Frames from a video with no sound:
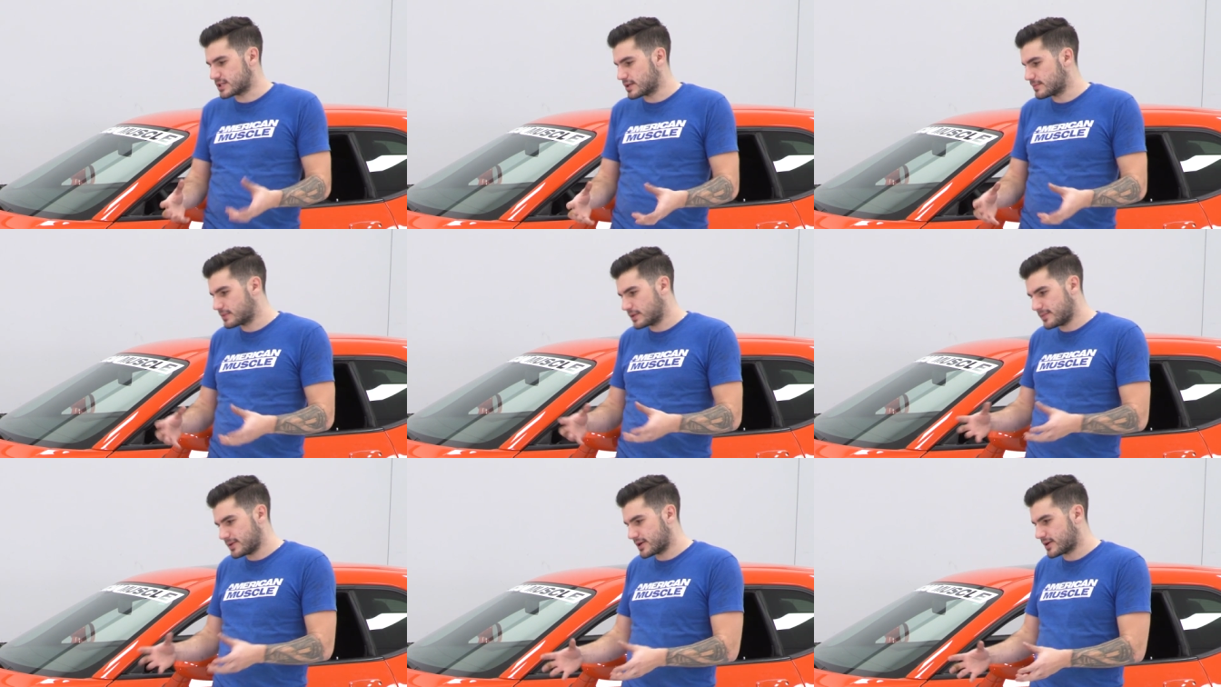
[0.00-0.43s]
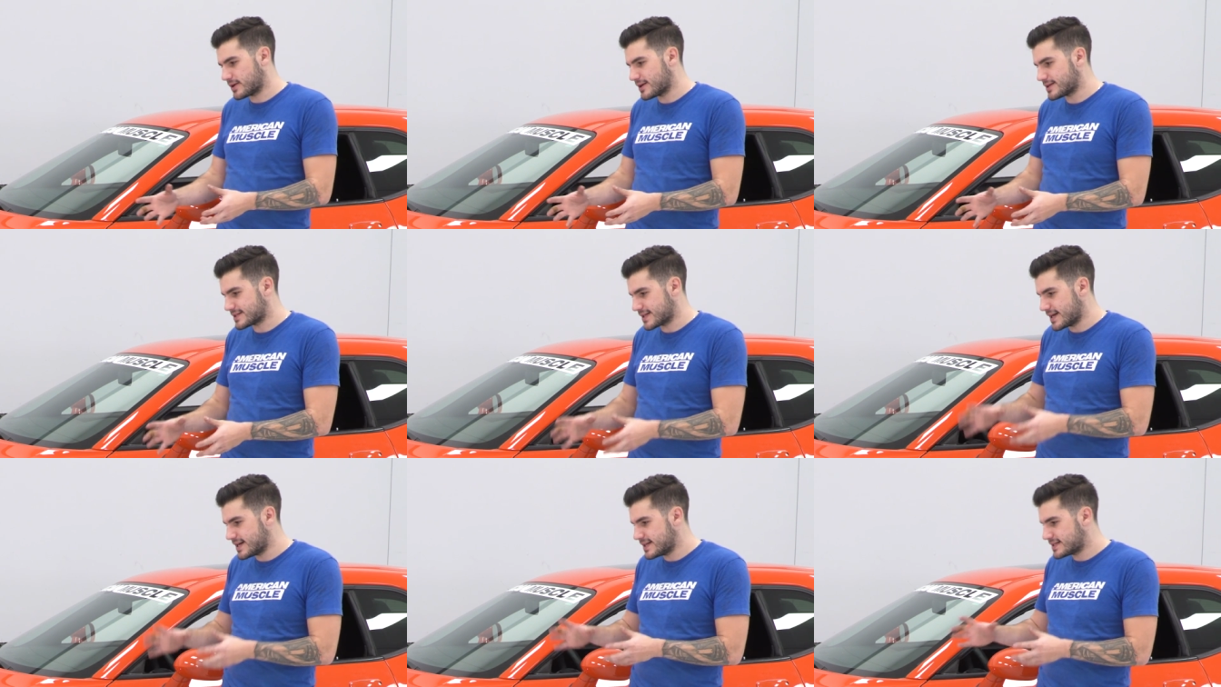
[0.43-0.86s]
simply
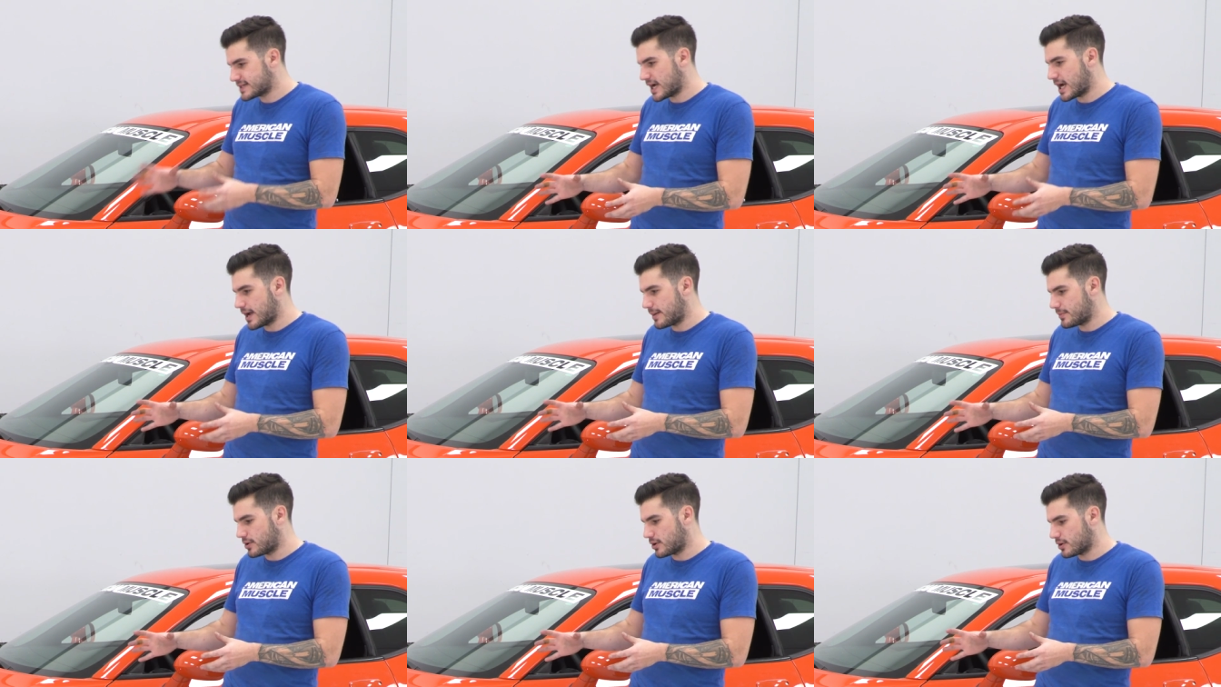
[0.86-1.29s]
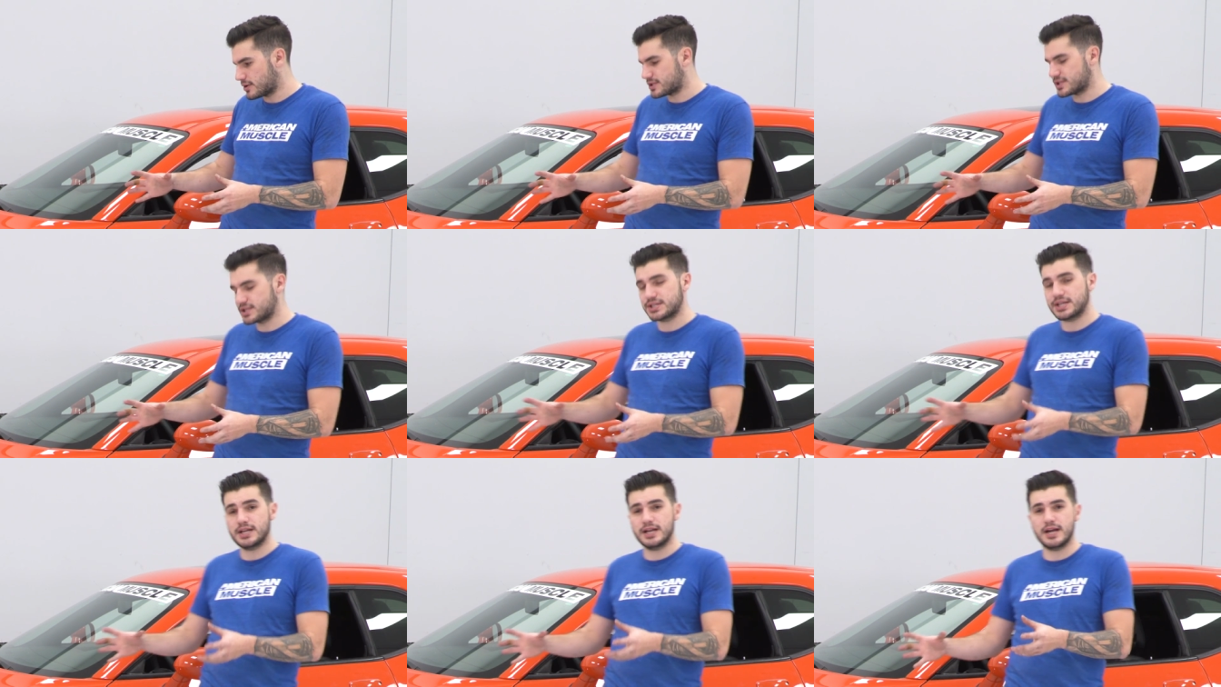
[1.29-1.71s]
because anytime you're
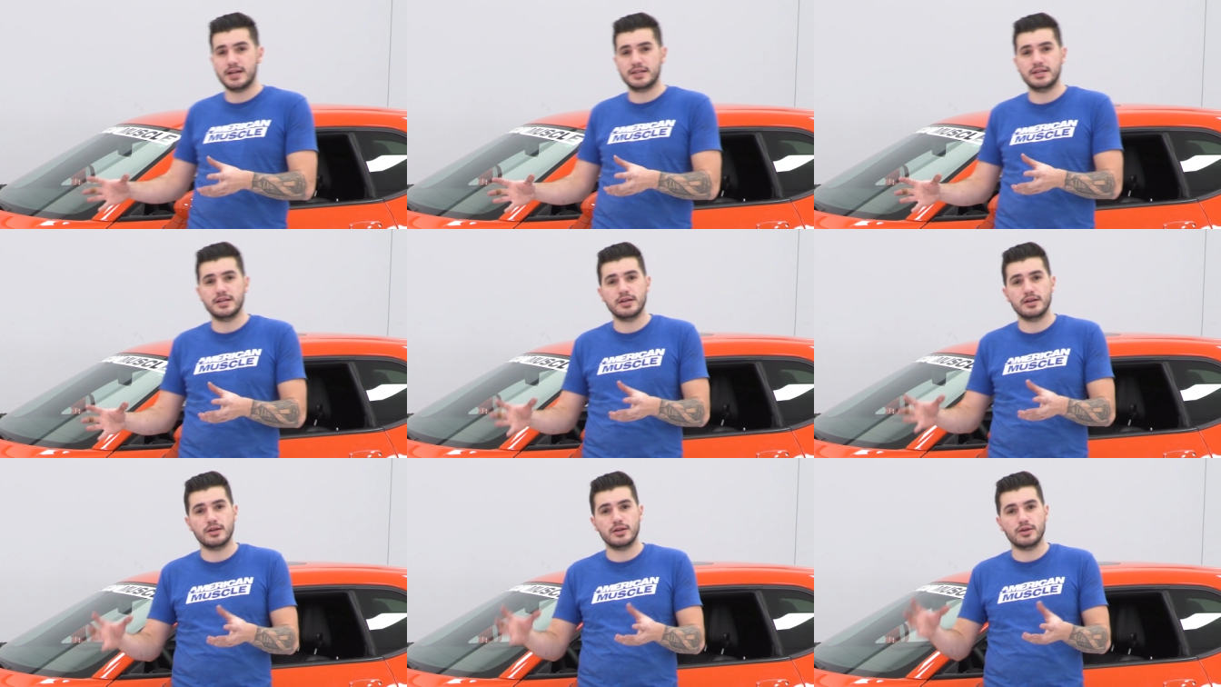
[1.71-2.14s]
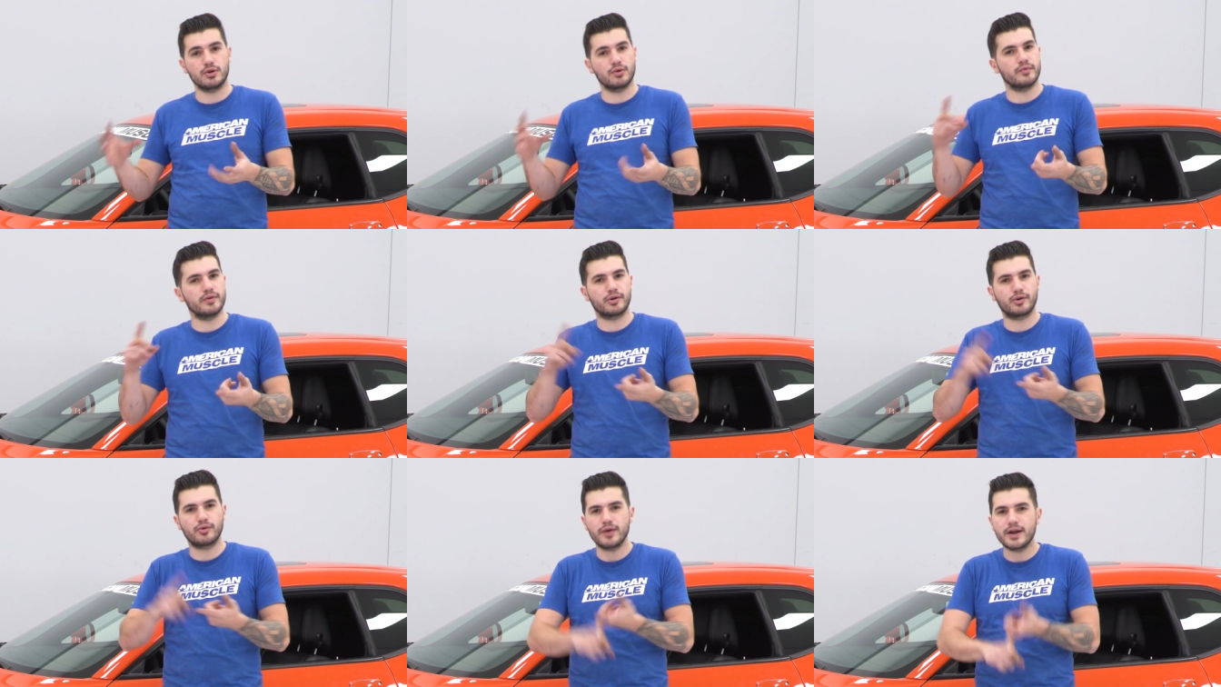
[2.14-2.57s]
disconnecting
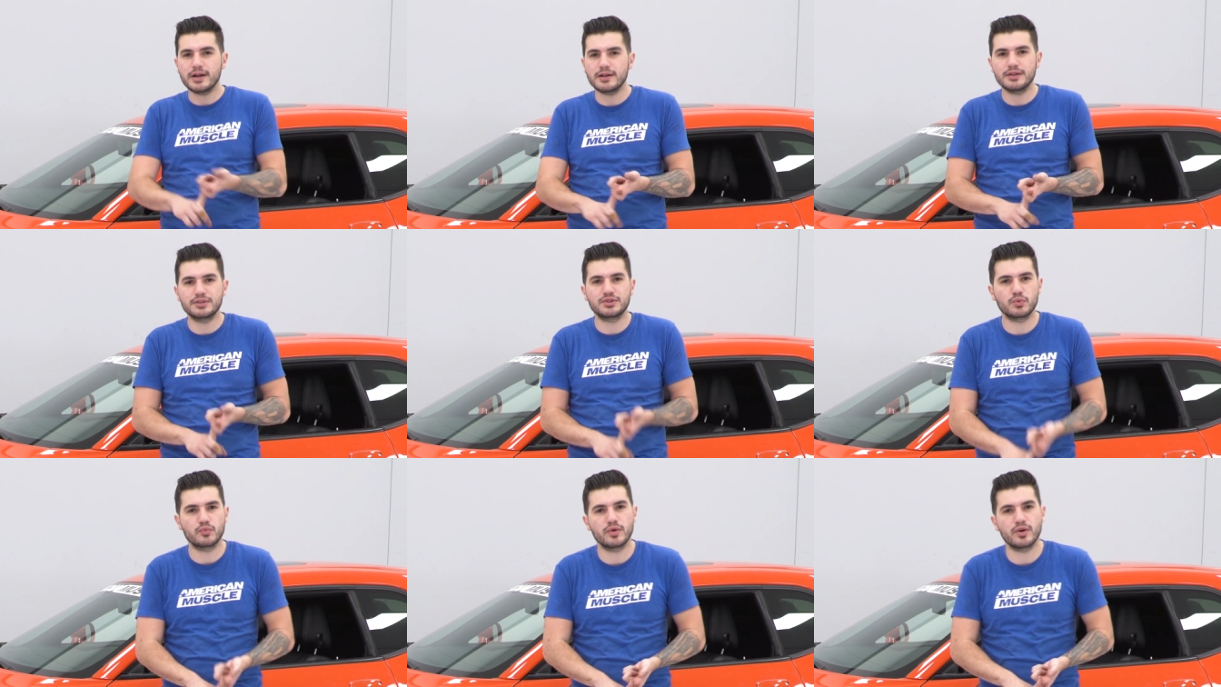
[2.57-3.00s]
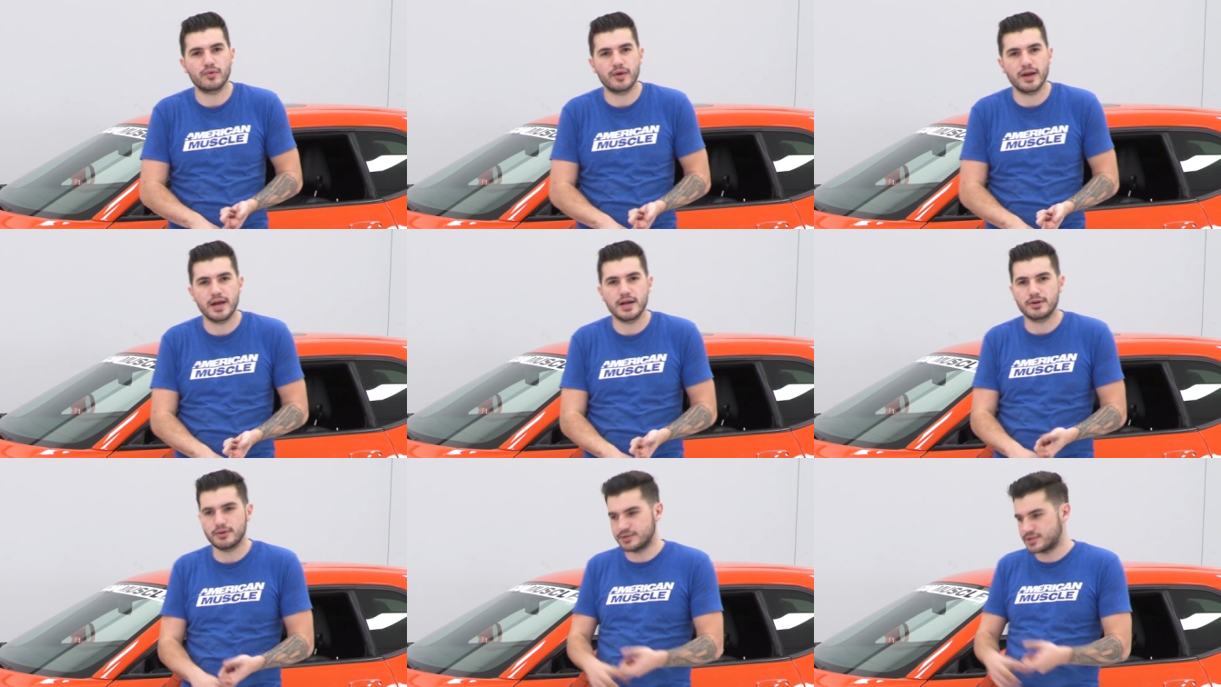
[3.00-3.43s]
your cradle at the rear
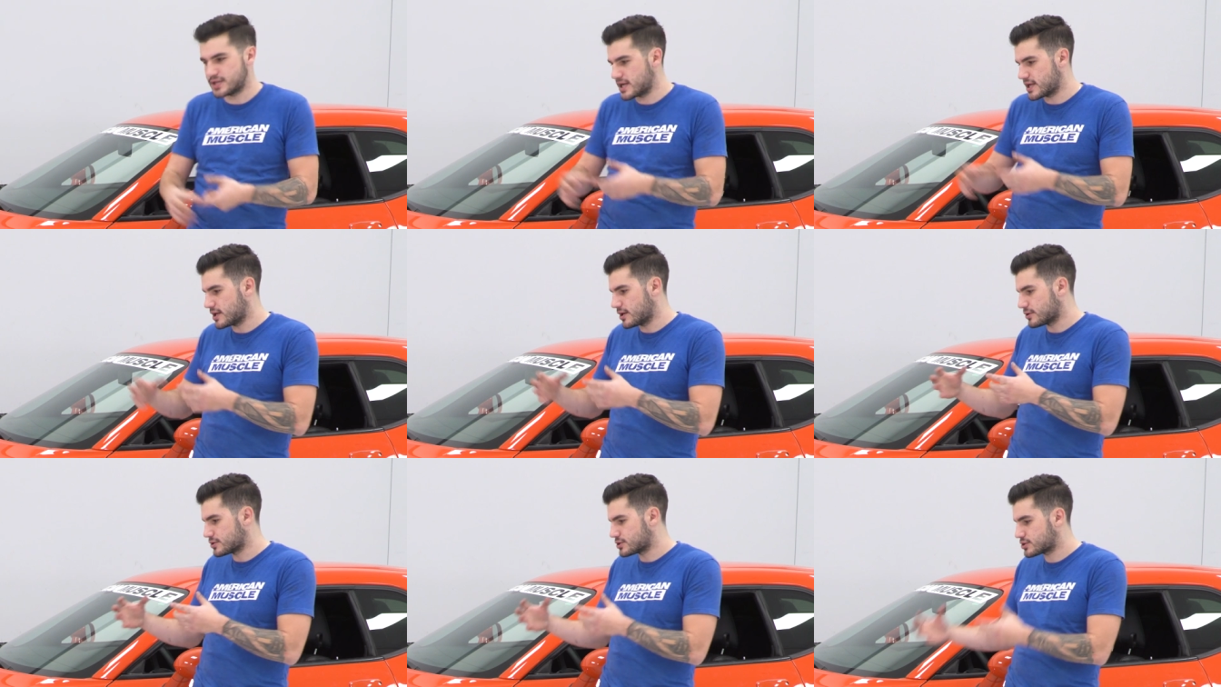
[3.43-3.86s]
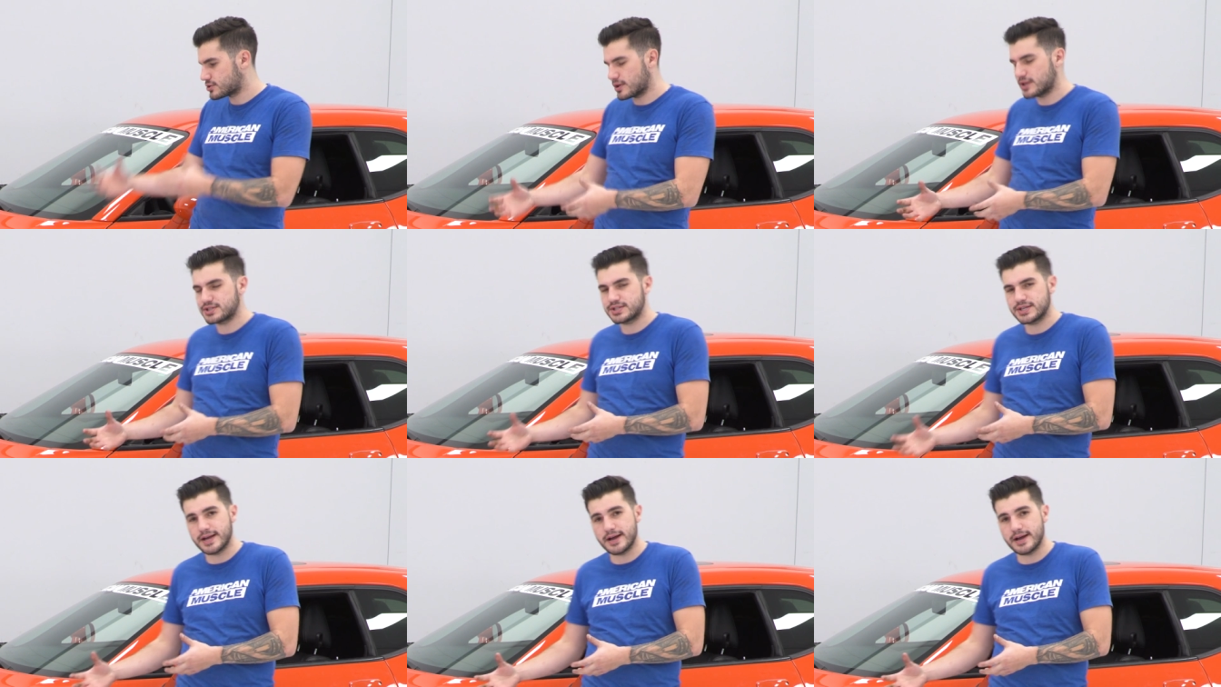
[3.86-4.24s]
end or taking your struts